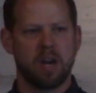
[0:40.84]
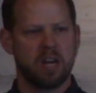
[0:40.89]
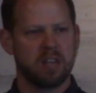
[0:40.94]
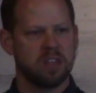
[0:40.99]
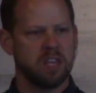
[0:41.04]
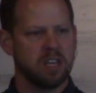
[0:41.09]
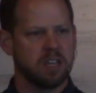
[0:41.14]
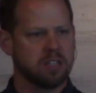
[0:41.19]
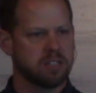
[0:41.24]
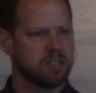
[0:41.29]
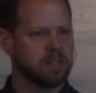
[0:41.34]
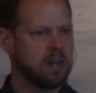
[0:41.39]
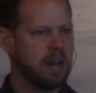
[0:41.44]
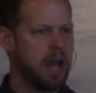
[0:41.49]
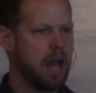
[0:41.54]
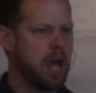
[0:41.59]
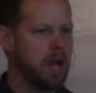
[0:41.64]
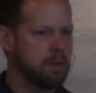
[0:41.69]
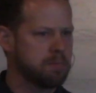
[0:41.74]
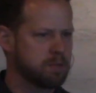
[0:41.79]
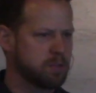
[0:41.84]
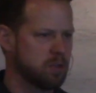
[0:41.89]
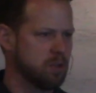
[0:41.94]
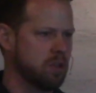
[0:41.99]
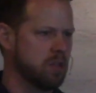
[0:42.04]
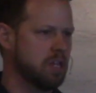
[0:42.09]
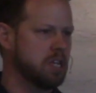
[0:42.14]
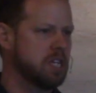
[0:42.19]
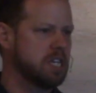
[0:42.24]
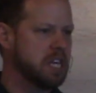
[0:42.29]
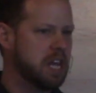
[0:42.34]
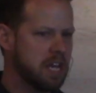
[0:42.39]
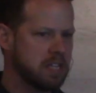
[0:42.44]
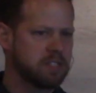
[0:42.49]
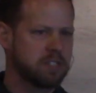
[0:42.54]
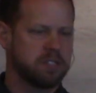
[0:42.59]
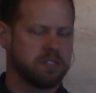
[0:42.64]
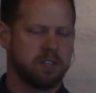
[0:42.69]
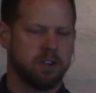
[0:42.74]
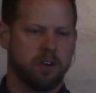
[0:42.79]
but I think it's an absolutely
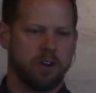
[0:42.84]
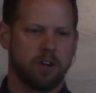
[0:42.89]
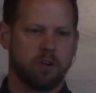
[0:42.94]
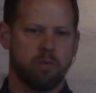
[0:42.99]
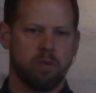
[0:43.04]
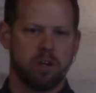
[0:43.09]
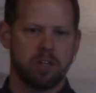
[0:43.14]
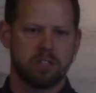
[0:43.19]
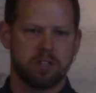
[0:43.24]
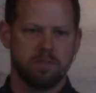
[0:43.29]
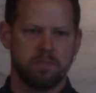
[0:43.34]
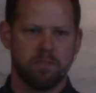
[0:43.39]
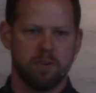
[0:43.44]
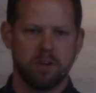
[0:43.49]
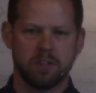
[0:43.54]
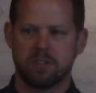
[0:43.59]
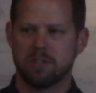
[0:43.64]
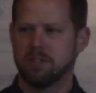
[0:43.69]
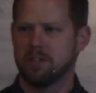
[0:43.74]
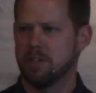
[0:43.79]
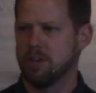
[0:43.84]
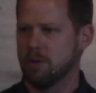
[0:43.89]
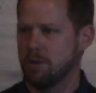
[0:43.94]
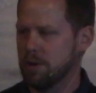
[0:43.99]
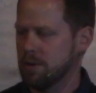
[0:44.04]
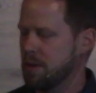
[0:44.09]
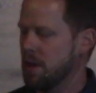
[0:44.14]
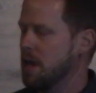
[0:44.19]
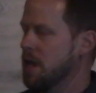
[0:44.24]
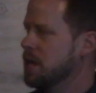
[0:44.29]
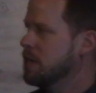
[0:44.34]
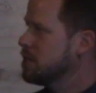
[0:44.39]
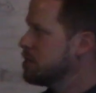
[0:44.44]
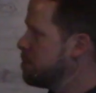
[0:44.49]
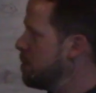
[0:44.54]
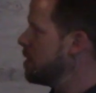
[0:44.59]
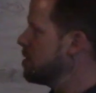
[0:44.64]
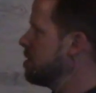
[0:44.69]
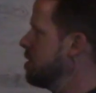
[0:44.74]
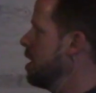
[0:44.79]
necessary question for us to deal with,
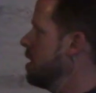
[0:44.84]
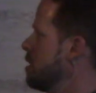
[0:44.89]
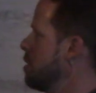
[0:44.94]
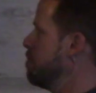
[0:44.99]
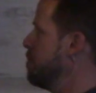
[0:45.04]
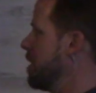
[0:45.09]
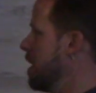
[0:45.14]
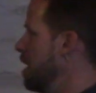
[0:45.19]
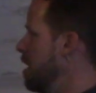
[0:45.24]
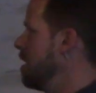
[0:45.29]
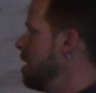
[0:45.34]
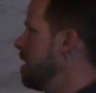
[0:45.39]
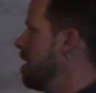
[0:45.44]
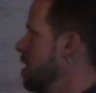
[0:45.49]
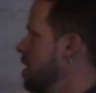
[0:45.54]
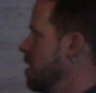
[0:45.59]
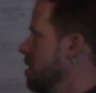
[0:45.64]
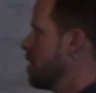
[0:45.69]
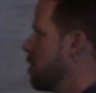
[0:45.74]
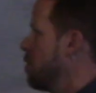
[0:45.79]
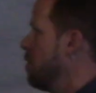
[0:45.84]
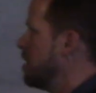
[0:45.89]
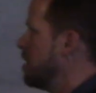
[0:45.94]
especially at the beginning here. And the